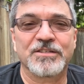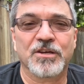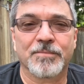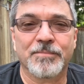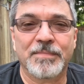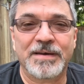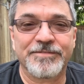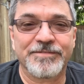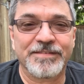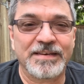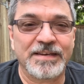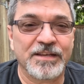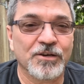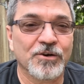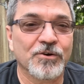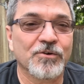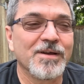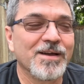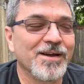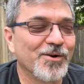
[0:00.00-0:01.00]
on my
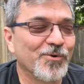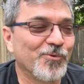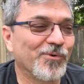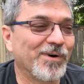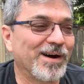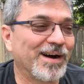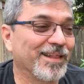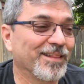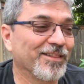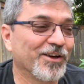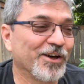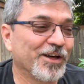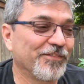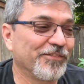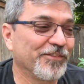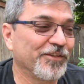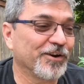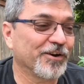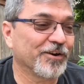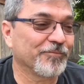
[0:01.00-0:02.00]
video while on
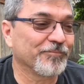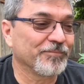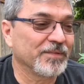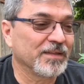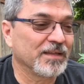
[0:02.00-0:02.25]
their,